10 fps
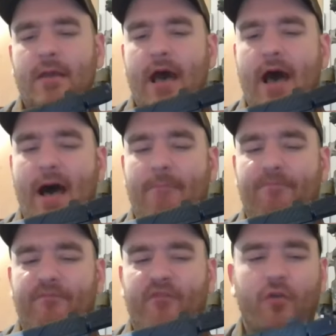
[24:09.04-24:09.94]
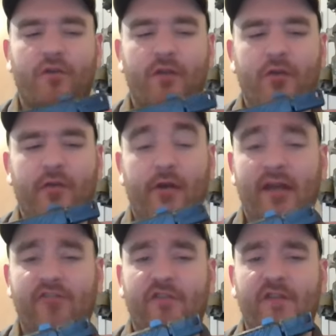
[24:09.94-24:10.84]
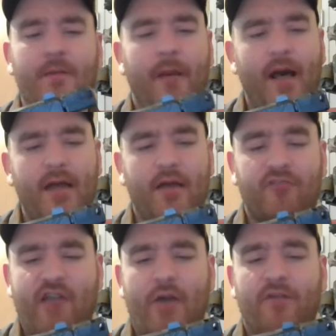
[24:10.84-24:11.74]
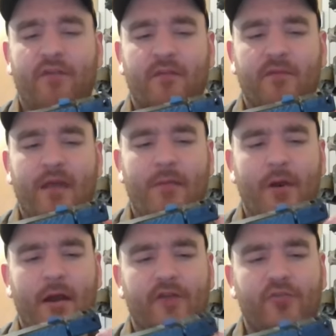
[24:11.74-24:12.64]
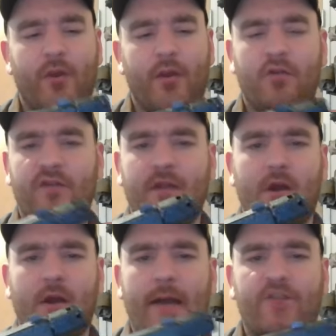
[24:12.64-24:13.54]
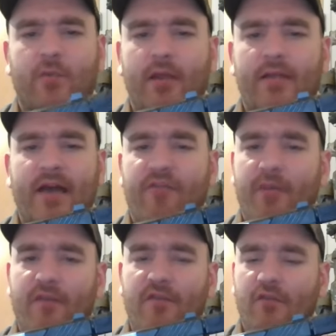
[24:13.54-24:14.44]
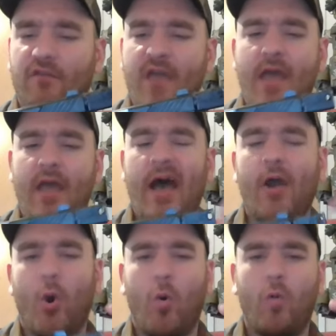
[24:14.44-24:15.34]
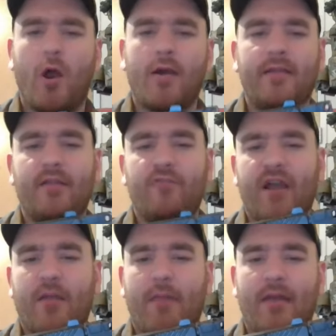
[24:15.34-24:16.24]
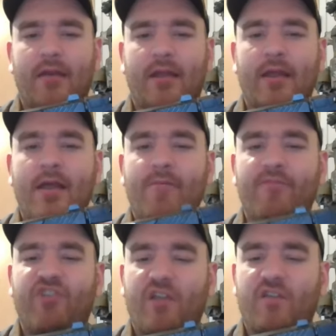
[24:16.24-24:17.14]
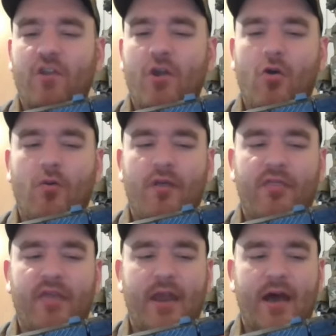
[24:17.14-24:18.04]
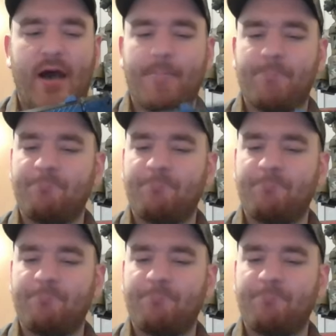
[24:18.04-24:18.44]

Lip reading: For those of you that are interested in buying the Shadow Systems MR920 or DR920 line of pistols, I wholeheartedly recommend it. Just know that